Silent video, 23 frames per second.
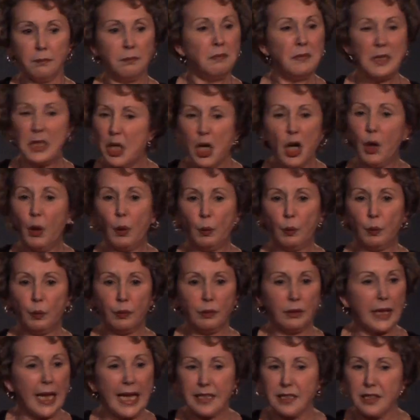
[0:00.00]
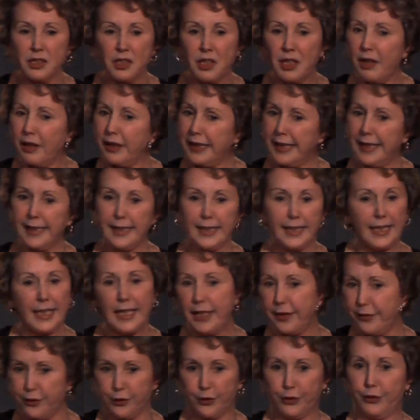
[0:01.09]
"No, that's not it
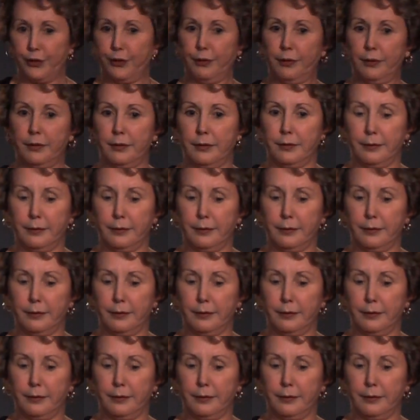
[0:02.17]
either."